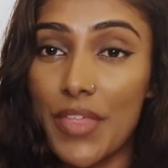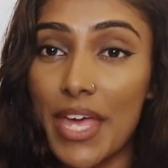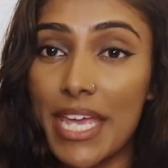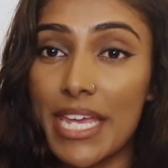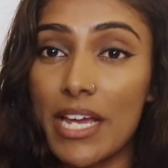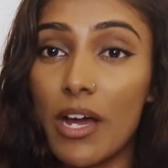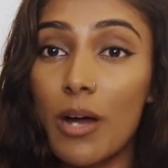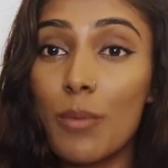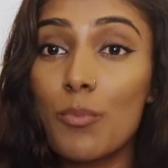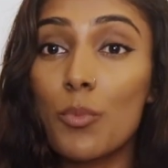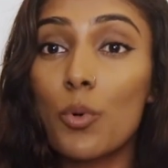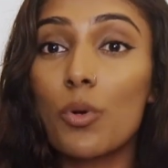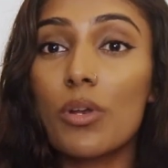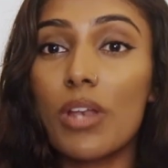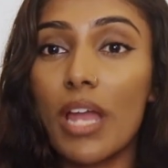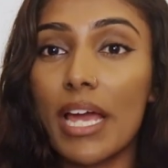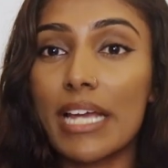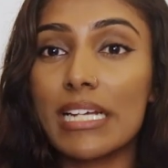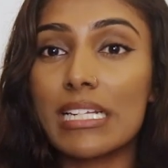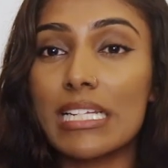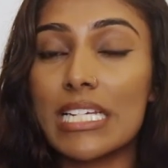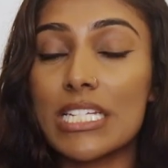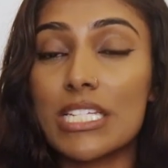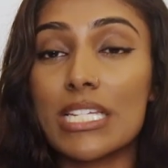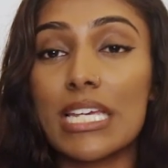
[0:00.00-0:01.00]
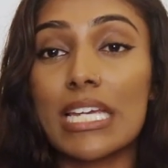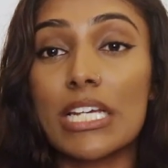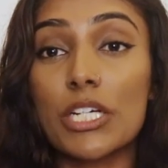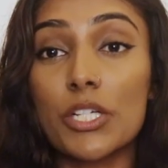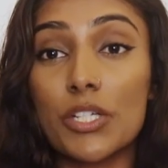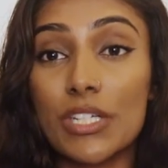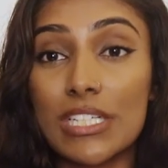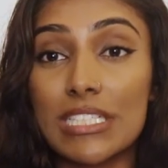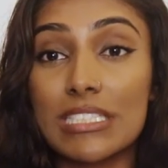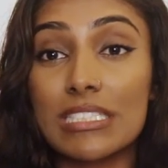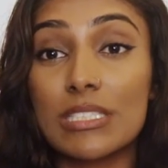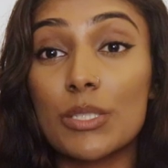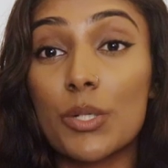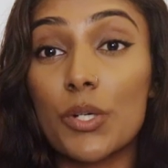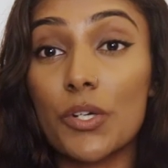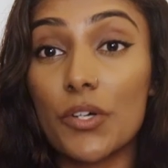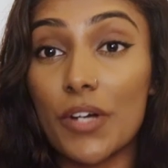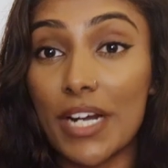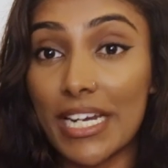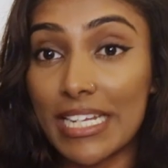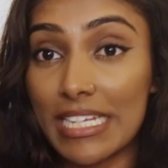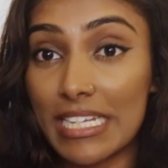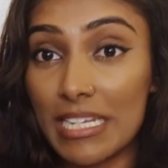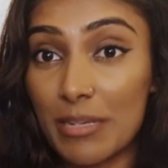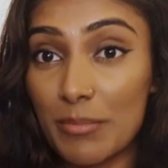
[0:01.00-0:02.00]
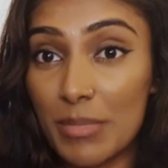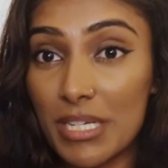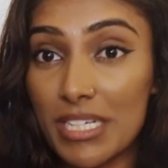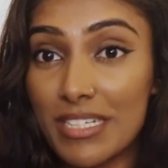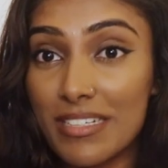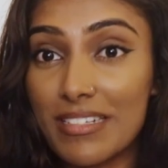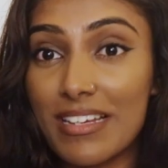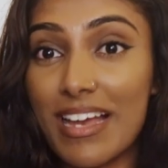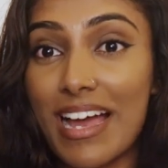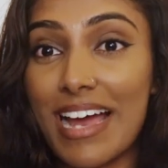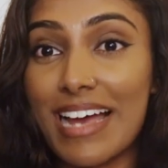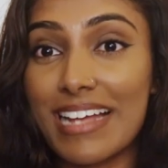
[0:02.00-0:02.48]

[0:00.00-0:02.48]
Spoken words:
they are more likely to increase your credit limit.